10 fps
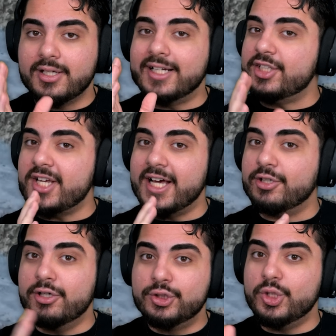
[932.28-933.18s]
I just I
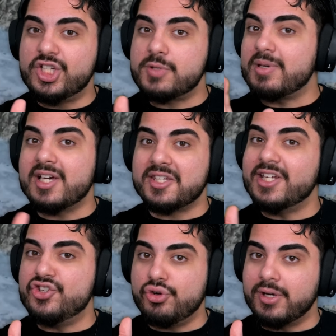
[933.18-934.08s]
don't do it just because I
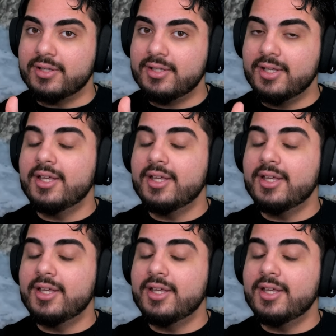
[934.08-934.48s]
enjoy it.